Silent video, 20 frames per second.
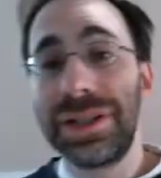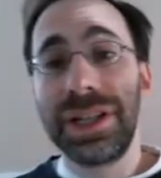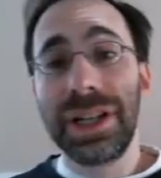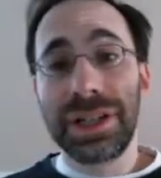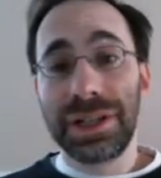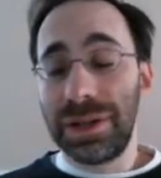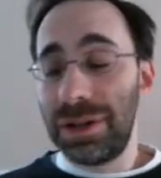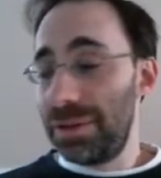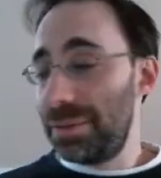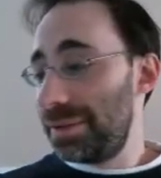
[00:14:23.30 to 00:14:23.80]

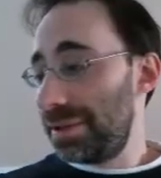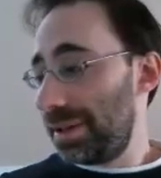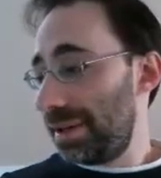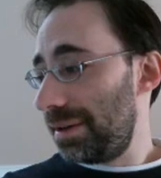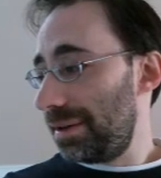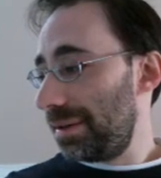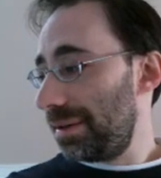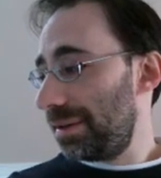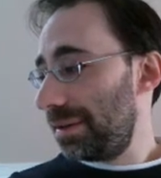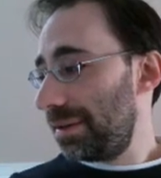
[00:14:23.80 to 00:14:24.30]
6 terms
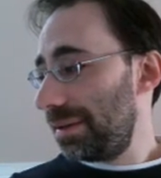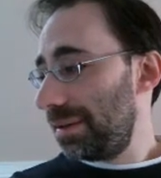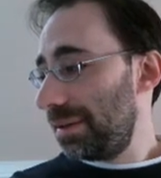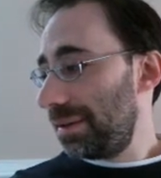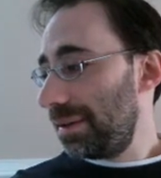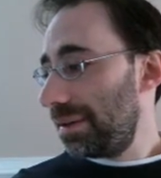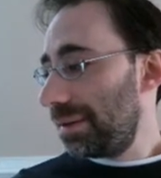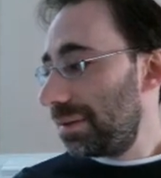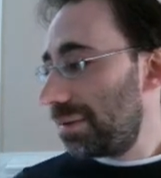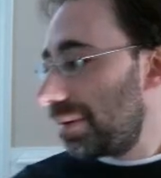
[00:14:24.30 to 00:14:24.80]
there,
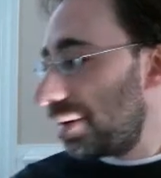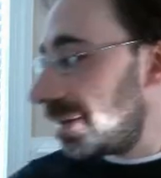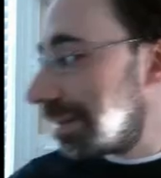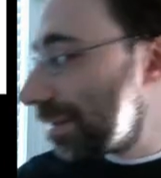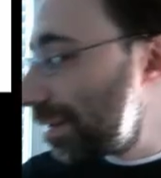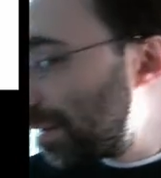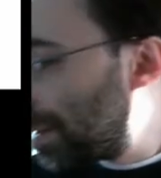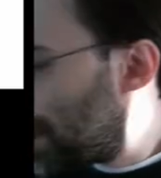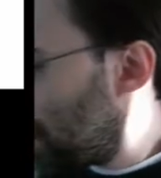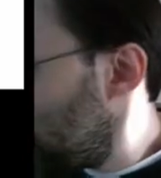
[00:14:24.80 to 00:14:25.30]
right?
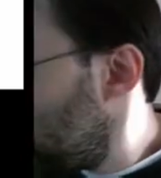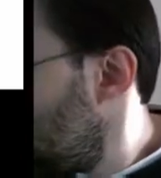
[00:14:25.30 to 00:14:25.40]
Sorry.